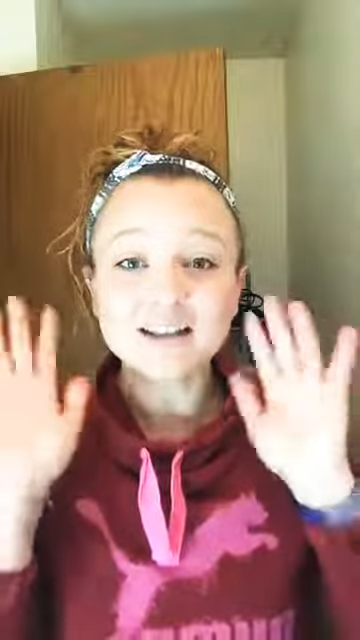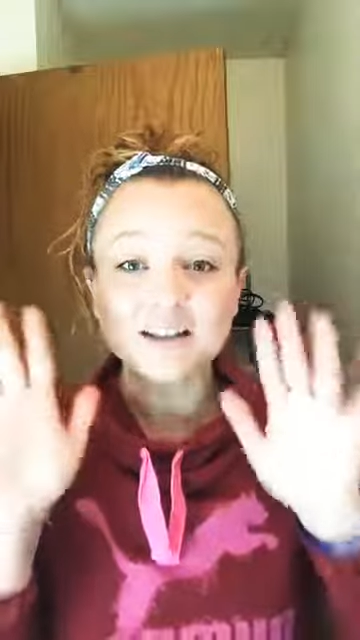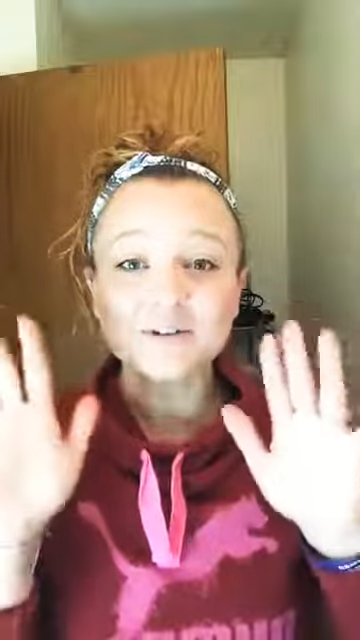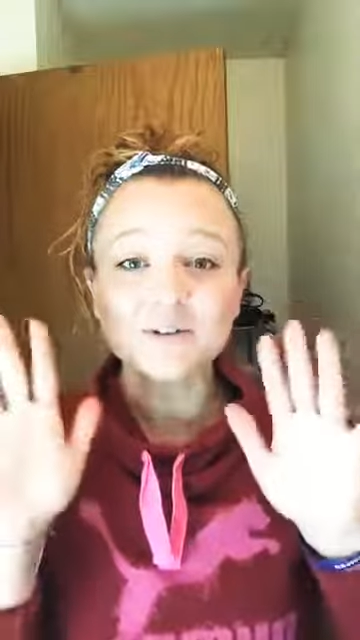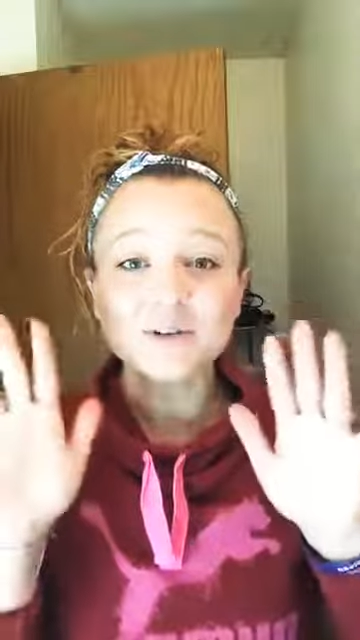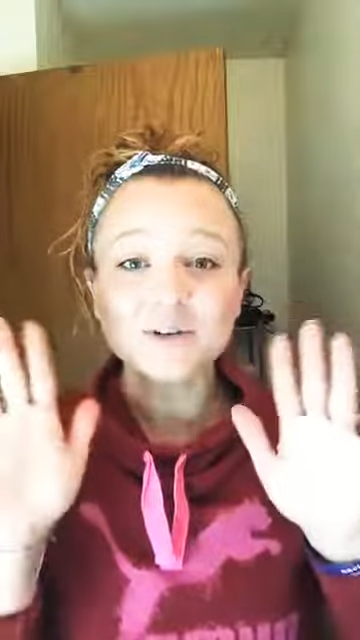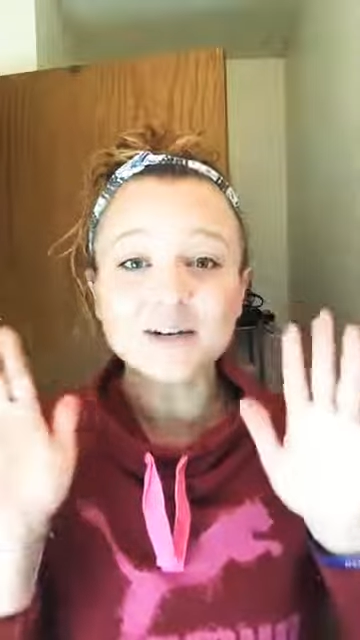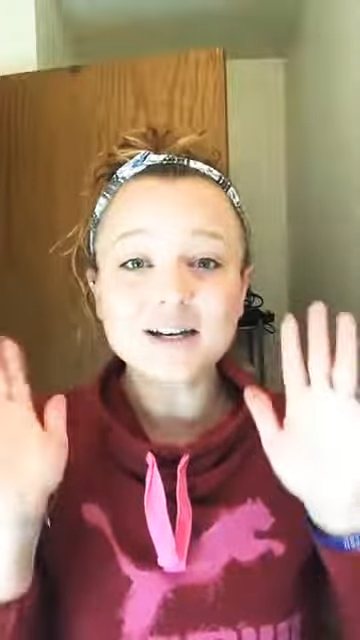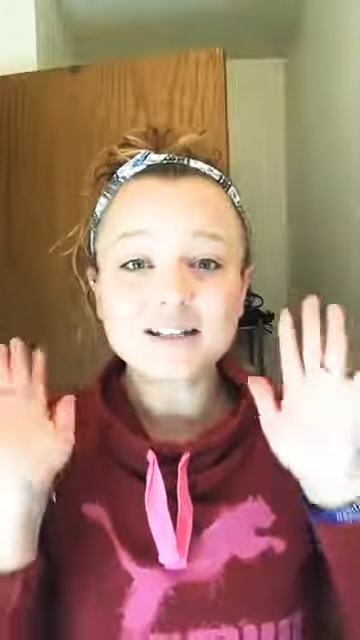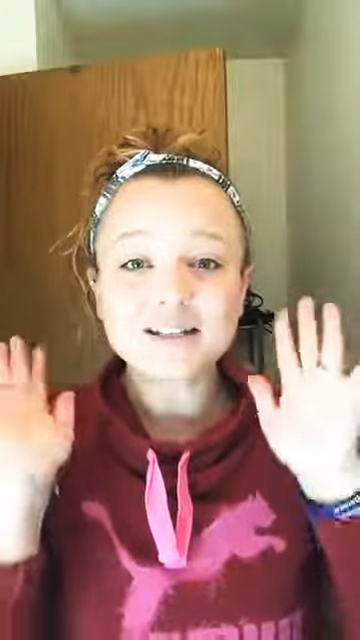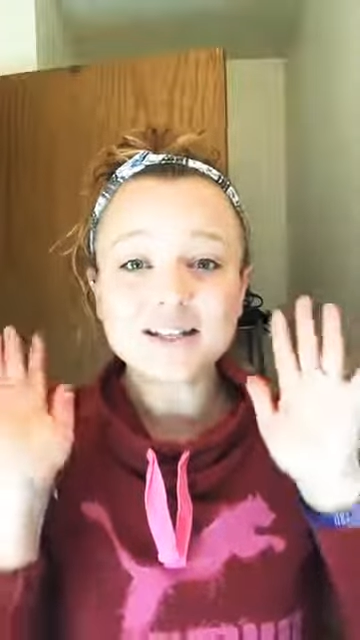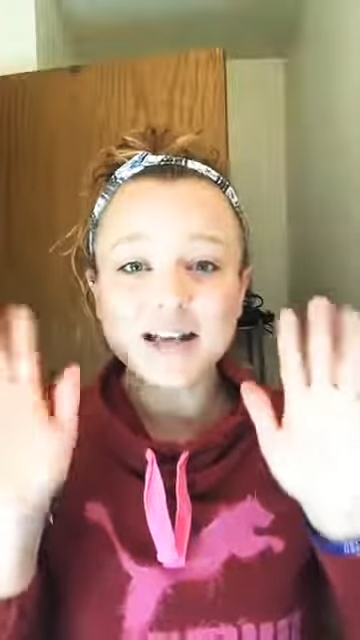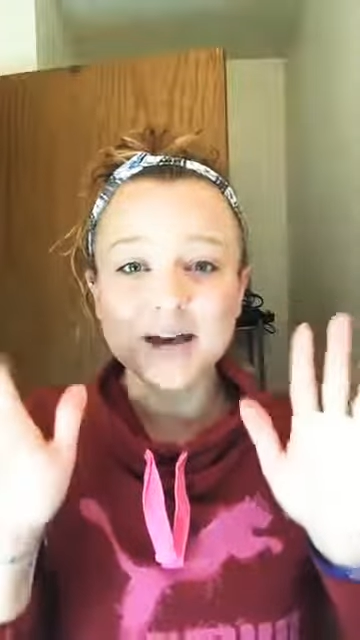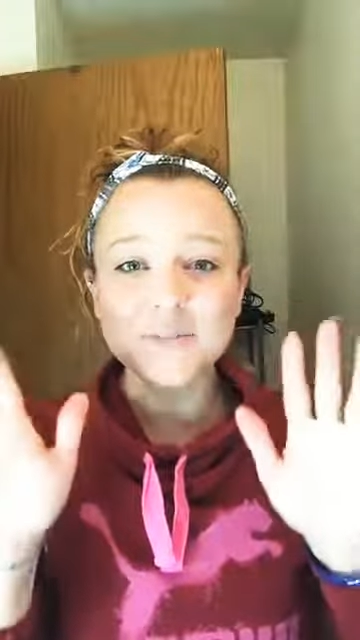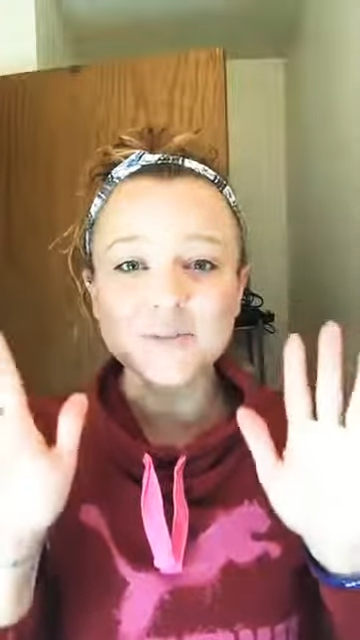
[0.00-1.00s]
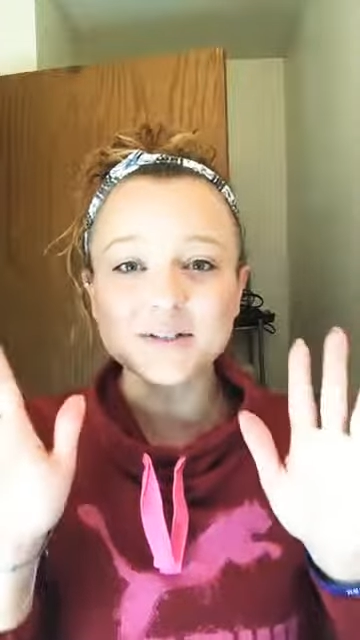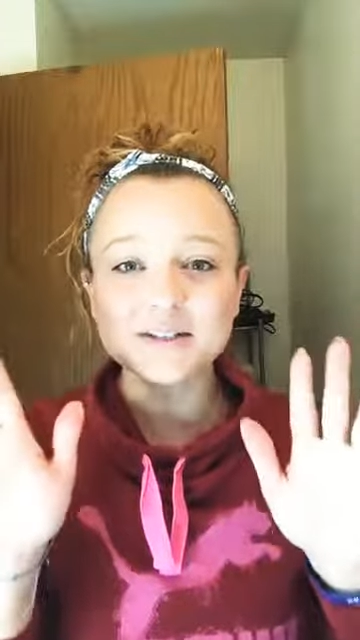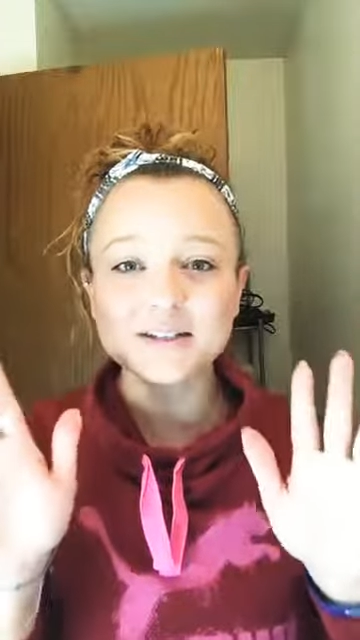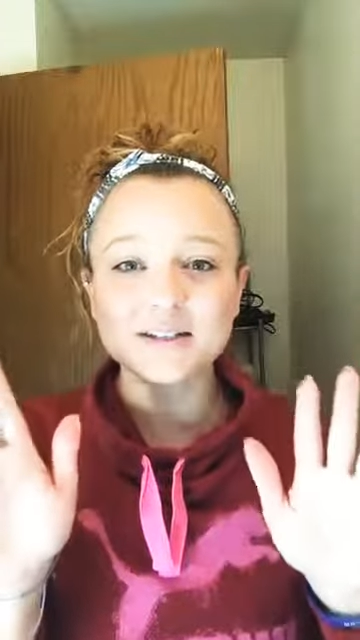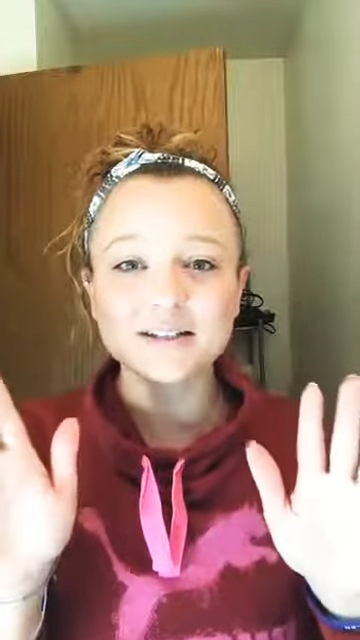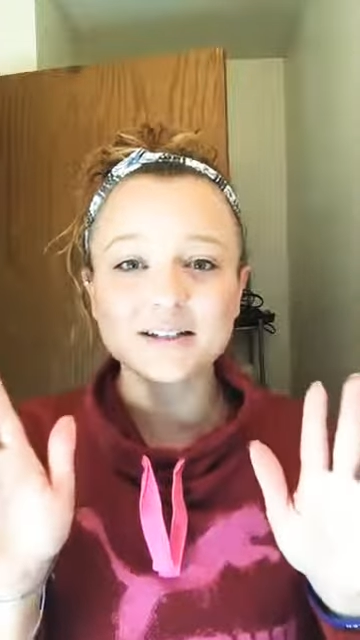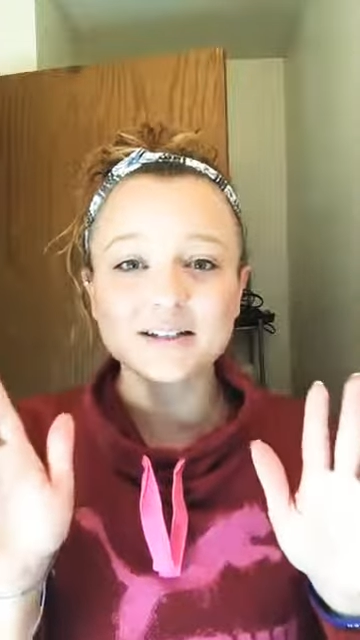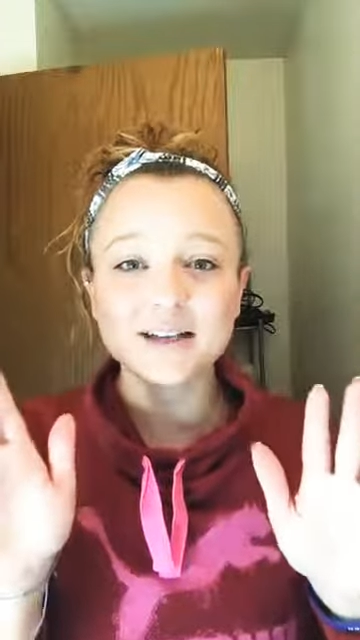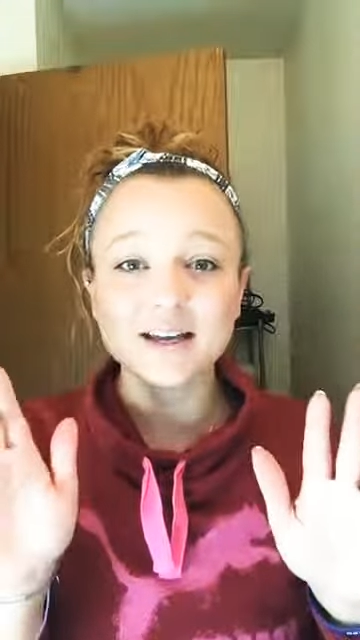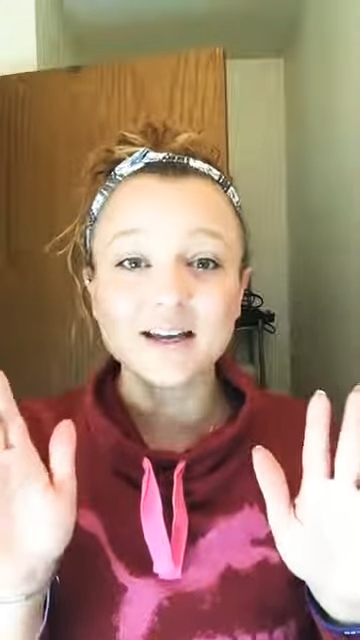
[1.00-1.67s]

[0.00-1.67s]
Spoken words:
you guys. Happy Sunday.